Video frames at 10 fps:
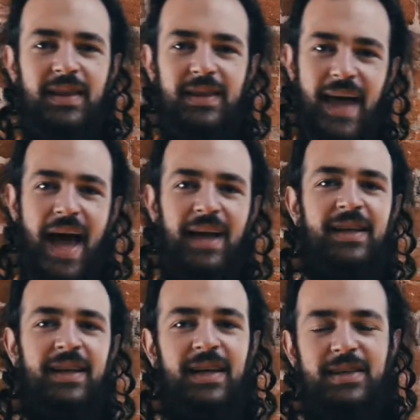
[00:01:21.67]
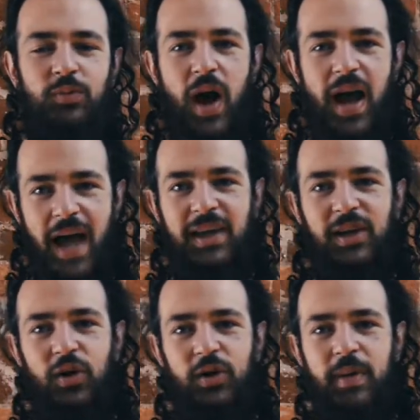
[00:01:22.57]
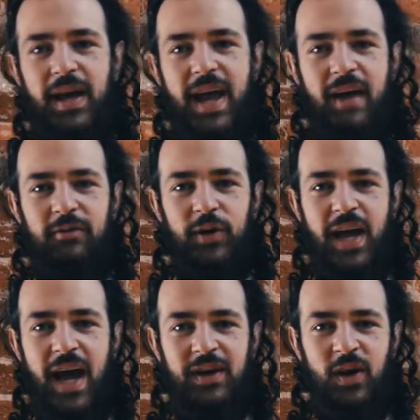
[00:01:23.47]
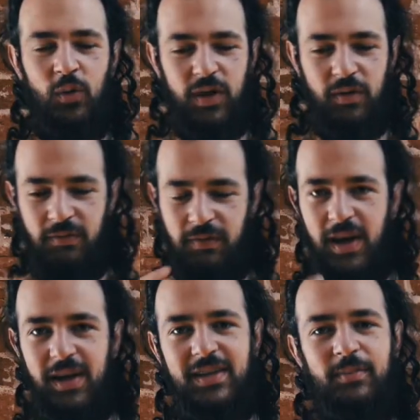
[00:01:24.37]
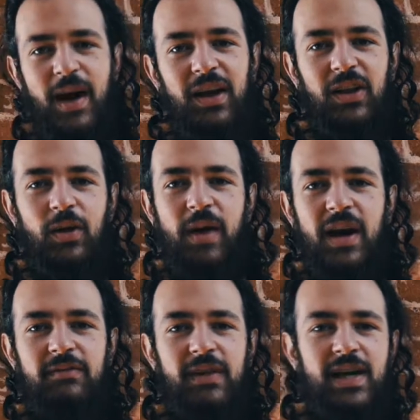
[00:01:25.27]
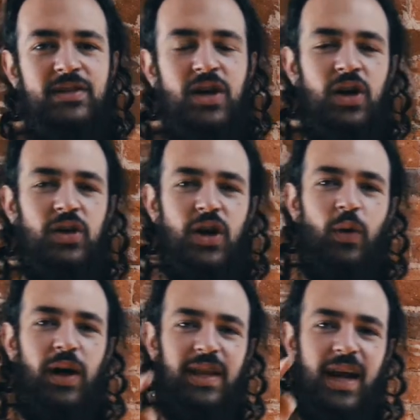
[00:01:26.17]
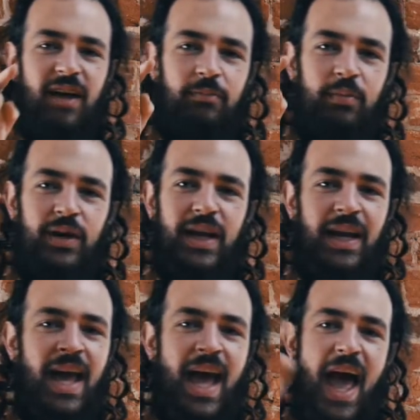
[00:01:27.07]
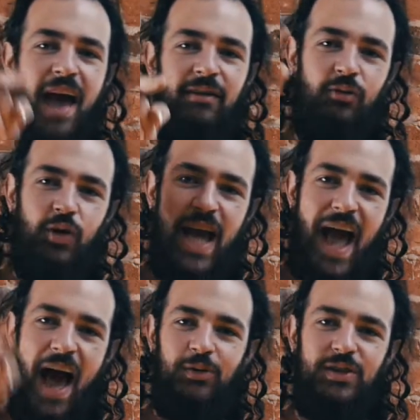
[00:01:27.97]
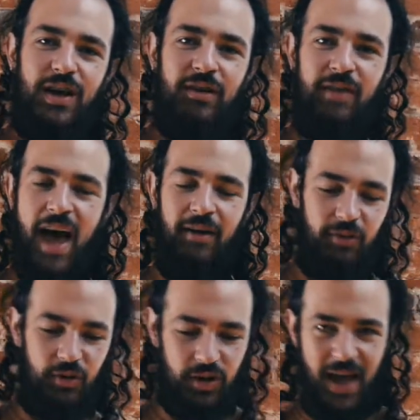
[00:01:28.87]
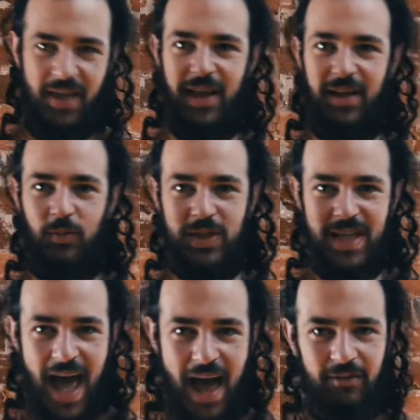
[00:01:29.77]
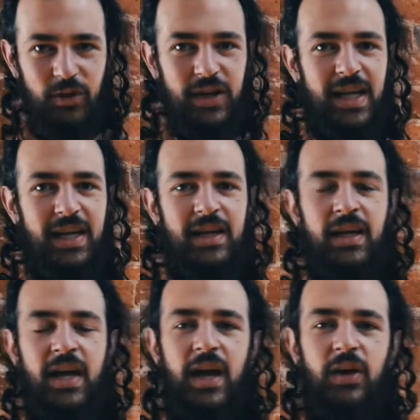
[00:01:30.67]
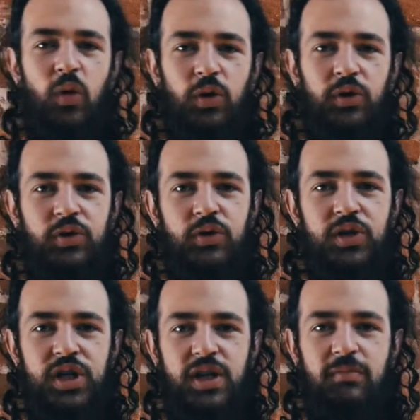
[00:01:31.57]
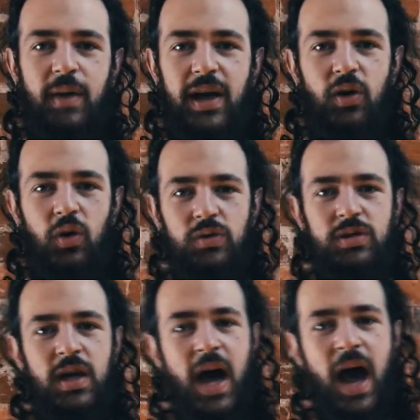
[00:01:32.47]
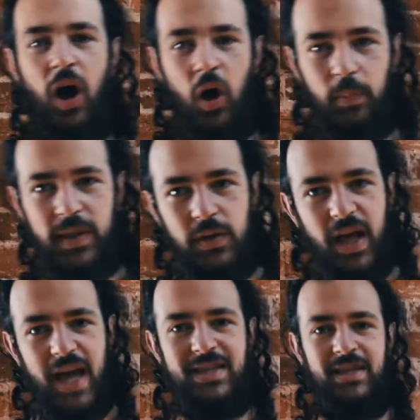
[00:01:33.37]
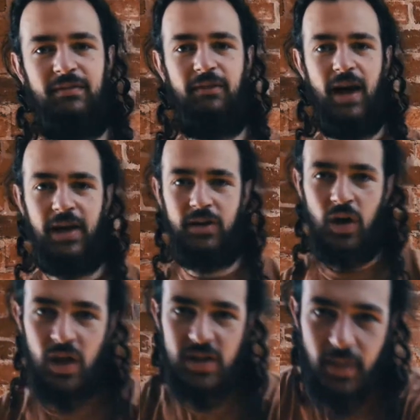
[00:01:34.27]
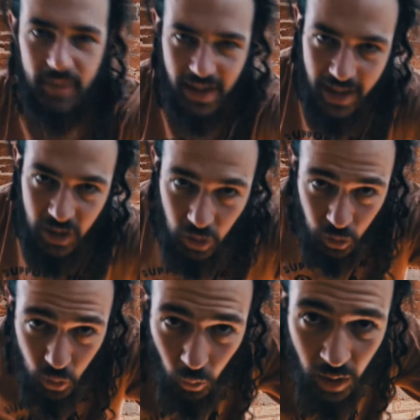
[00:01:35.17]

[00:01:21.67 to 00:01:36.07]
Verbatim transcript: that is why I can go to bed every night with a fucking smile on my face, knowing that I've put in every ounce of effort that was ever needed in order to achieve my goals. I hope that you guys can find something that you